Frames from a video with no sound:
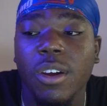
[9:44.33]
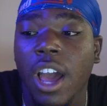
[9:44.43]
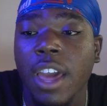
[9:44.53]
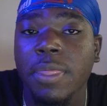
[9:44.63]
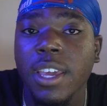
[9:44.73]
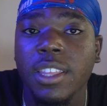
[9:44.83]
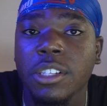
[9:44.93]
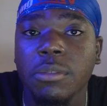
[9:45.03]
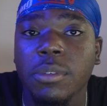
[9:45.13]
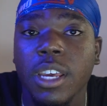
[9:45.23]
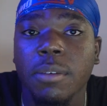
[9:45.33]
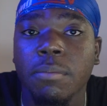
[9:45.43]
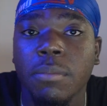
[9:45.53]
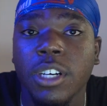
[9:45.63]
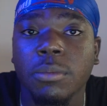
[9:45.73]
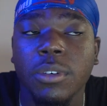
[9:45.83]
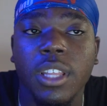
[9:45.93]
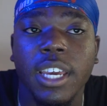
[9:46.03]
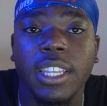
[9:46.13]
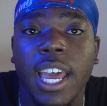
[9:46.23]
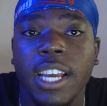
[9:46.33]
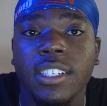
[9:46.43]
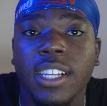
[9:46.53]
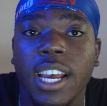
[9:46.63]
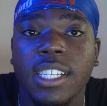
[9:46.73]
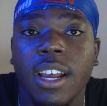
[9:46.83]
I think this was like much more like the exercise